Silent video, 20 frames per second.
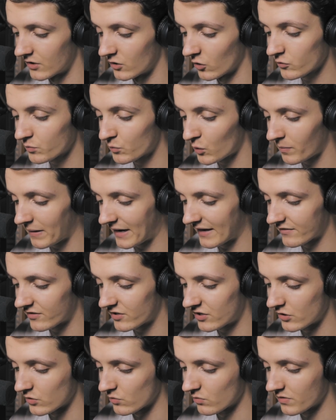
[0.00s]
Not more by
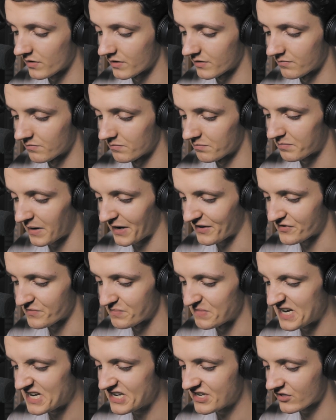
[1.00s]
its hue than by
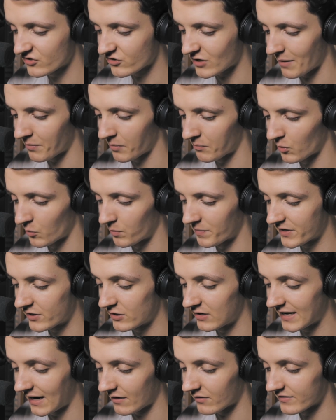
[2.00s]
some indescribable
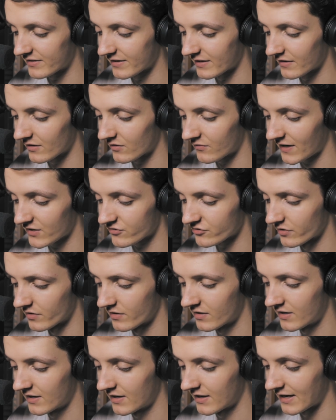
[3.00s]
peculiarity in its
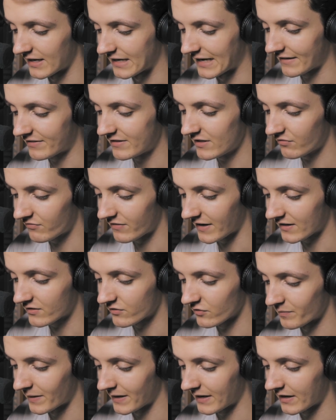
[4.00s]
fashion, it had the
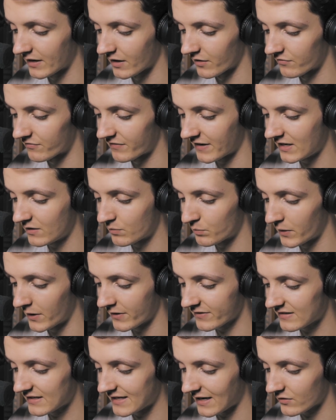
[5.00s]
effect of making her fade
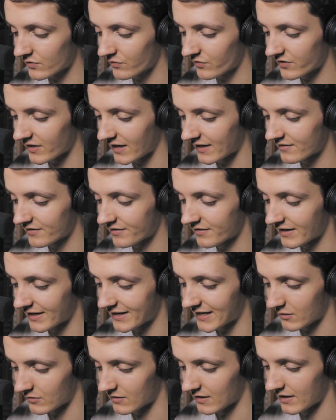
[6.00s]
personally out of sight
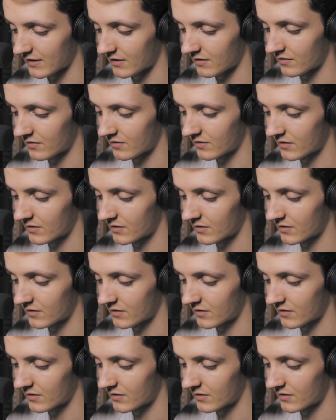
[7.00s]
and outline,